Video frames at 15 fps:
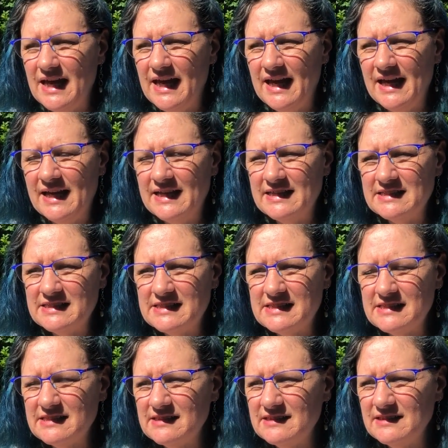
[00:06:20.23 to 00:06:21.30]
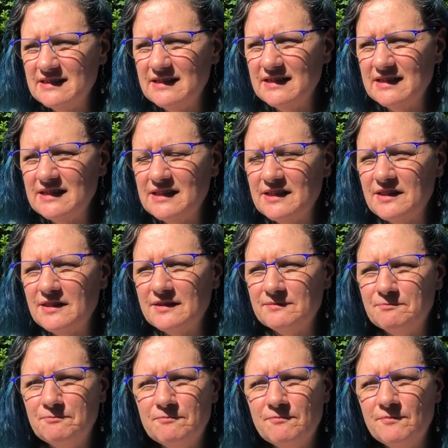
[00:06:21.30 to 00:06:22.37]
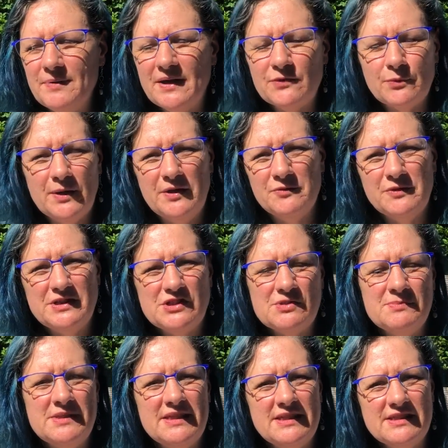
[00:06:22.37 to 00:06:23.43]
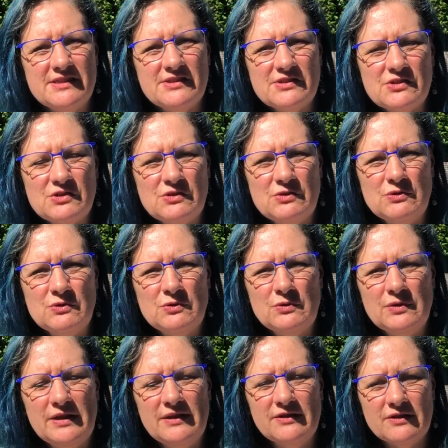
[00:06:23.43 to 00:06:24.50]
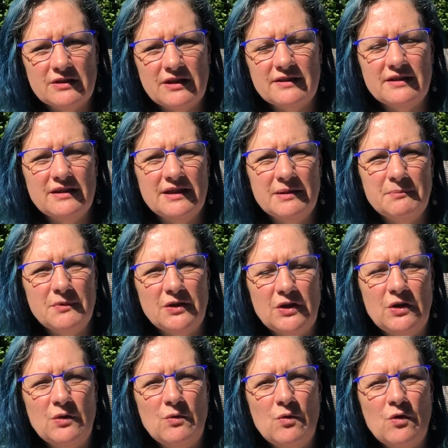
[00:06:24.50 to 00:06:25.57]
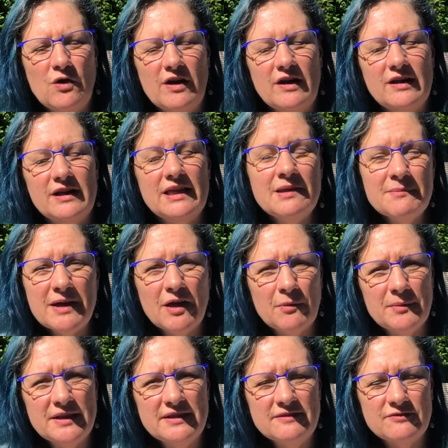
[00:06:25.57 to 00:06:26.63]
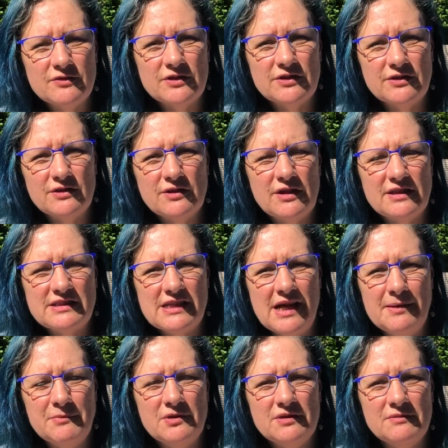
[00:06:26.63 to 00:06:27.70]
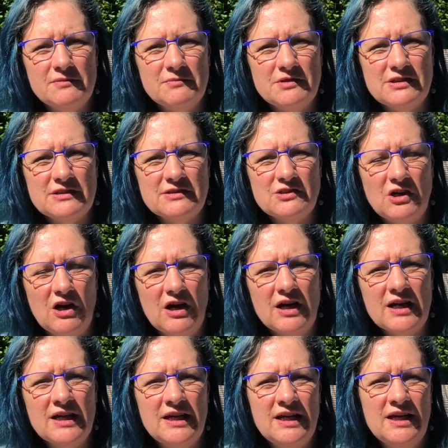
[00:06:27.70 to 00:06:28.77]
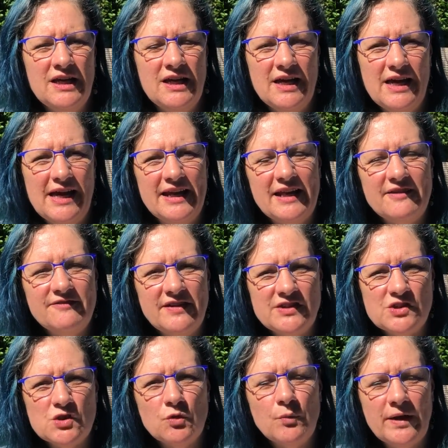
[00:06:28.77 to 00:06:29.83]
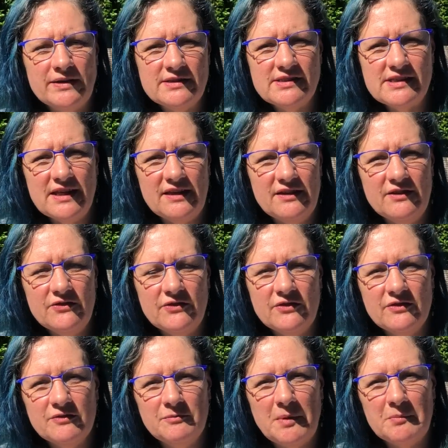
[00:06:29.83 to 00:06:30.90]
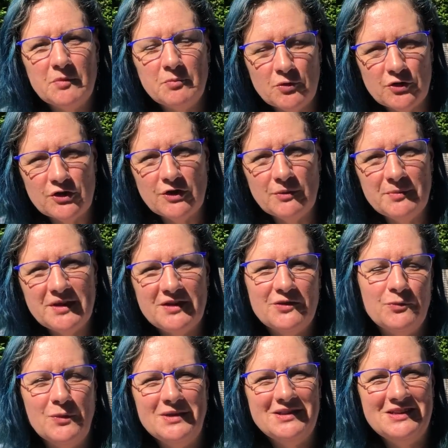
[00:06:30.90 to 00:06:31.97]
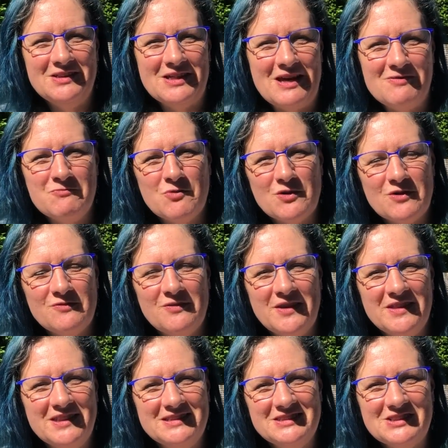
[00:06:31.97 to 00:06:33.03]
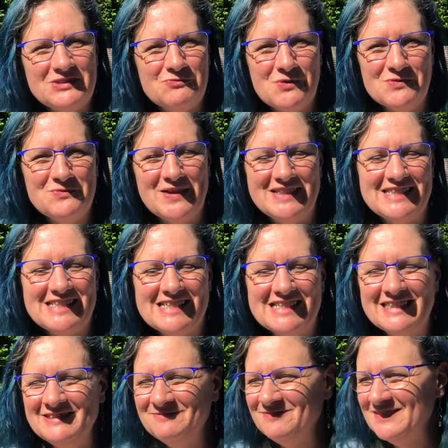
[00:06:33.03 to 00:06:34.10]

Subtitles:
And the best way to reach me is to either click the link below or email me for a time to talk at Adventure Wednesdays. Remember plural, because you have more fun than just one Wednesday.